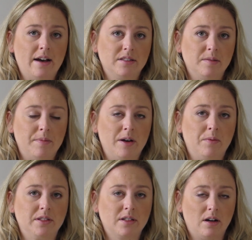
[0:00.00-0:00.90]
submit
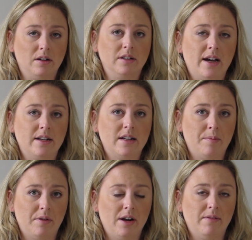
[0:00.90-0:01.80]
what's called a
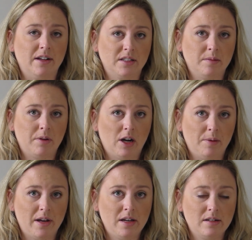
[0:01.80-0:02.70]
temporary resident
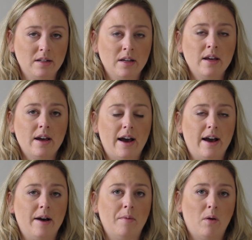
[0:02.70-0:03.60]
permit
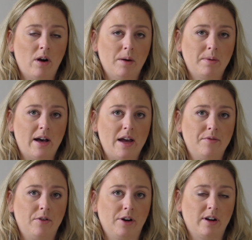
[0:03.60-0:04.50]
or apply
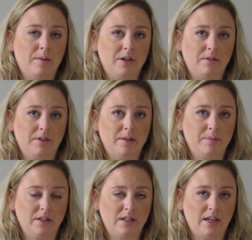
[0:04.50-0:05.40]
for criminal
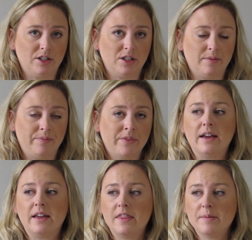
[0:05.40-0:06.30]
rehabilitation.
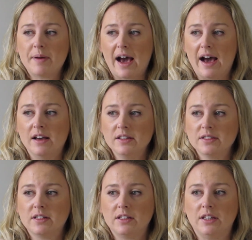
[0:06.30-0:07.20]
In the
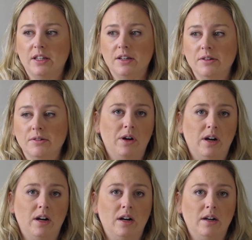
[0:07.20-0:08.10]
past, you
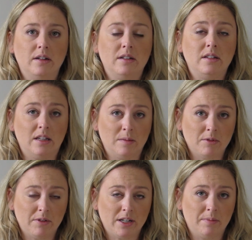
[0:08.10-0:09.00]
were
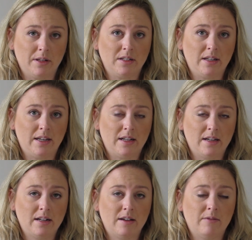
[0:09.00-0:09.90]
deemed
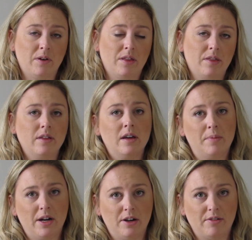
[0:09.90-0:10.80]
rehabilitated with
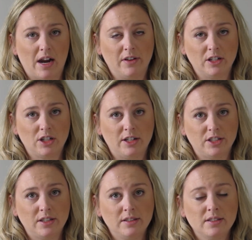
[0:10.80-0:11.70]
impaired driving
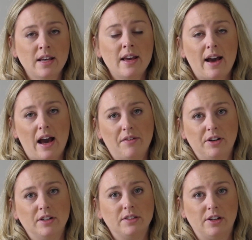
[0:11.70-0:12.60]
charges
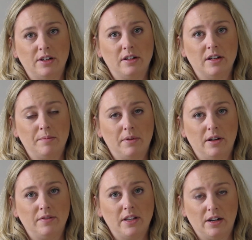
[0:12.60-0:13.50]
after a certain
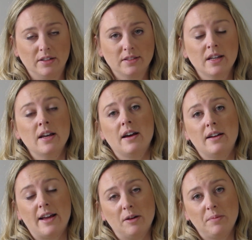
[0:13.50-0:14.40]
number of years.
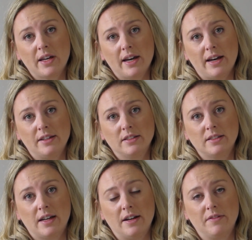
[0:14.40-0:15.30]
Now,
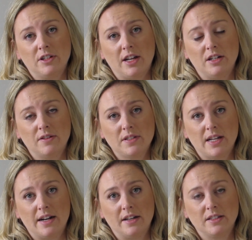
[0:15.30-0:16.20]
because of the change of
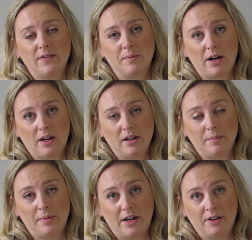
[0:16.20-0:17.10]
status of
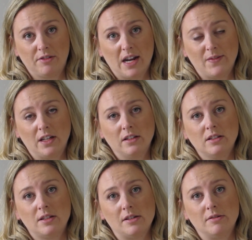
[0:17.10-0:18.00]
impaired driving
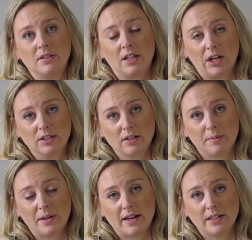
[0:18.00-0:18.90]
to serious
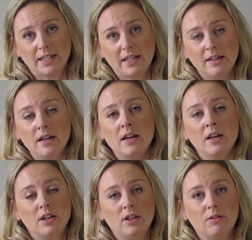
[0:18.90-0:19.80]
criminality,
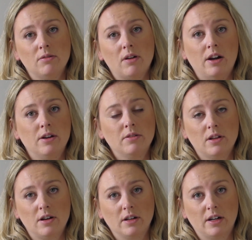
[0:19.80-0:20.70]
you are no
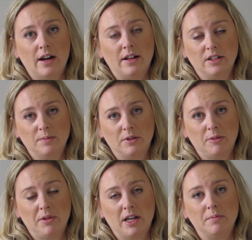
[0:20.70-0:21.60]
longer eligible
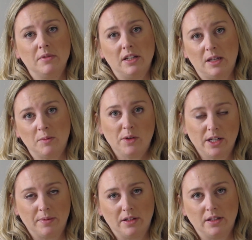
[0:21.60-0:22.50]
to become deemed
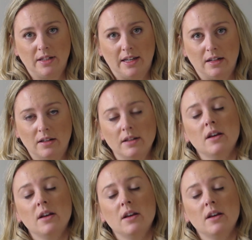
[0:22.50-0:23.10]
rehabilitated,